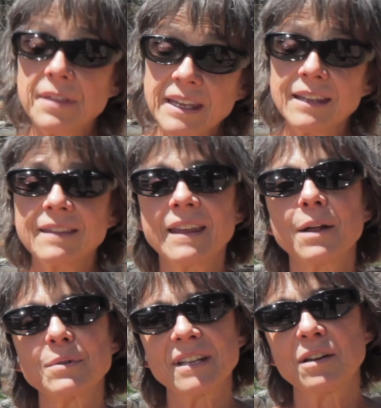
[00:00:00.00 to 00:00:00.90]
Still
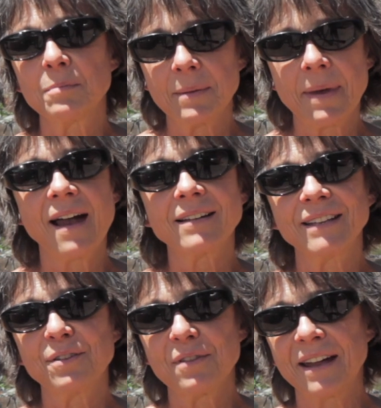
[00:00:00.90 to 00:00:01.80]
thinking that I was gonna be
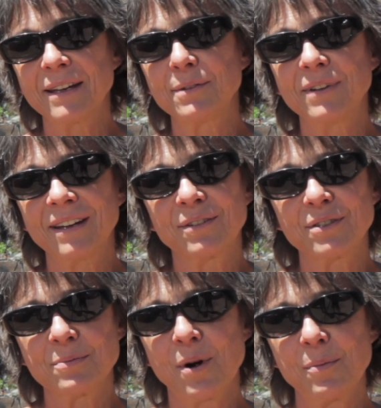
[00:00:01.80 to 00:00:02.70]
back later that
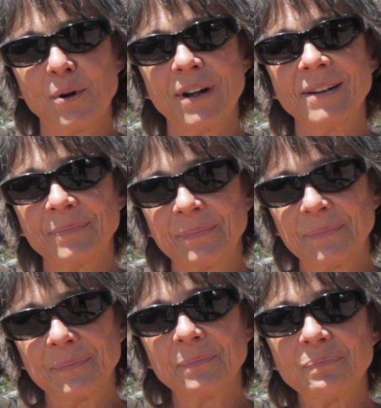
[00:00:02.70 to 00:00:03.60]
evening or tomorrow
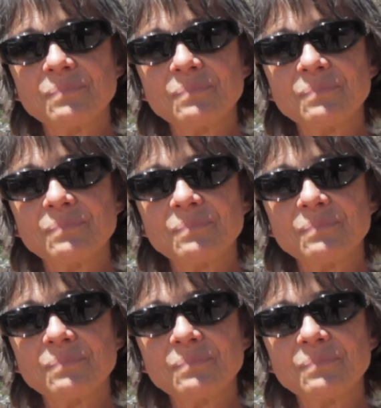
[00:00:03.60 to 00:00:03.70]
morning.